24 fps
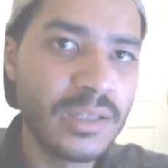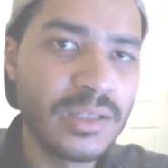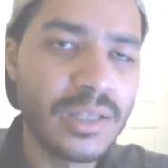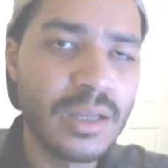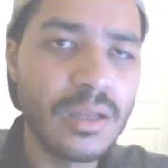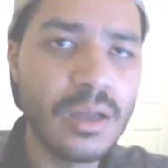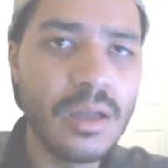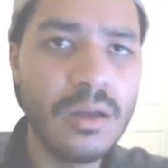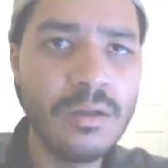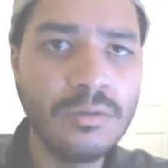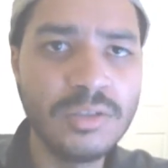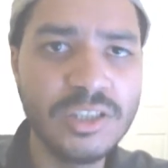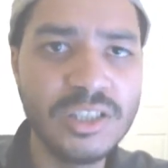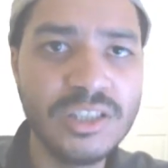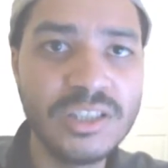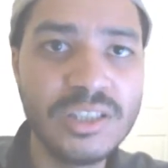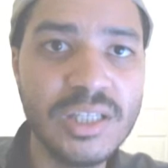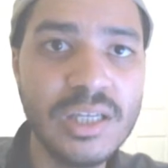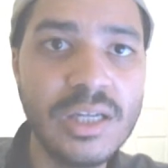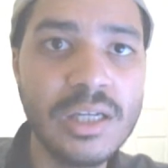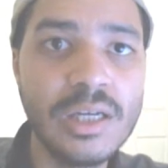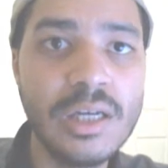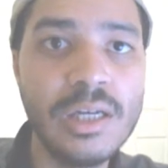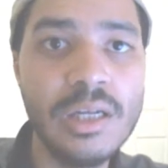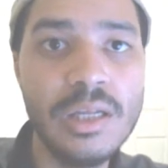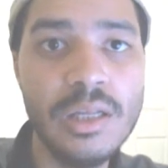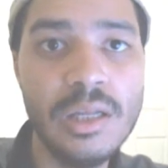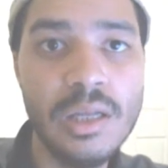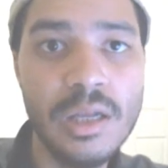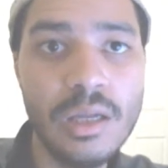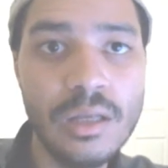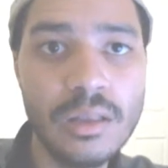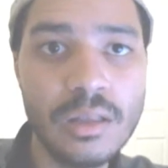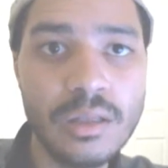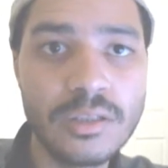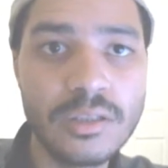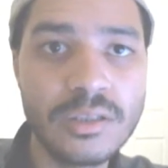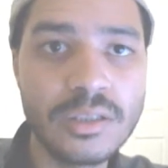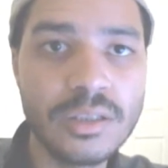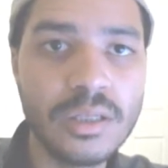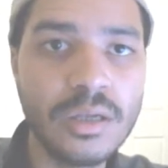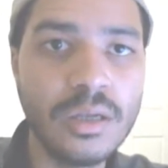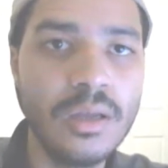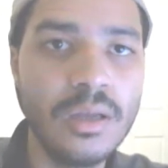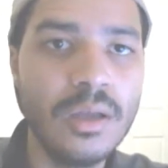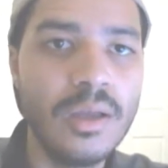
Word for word: It's like, oh, she's singing in English.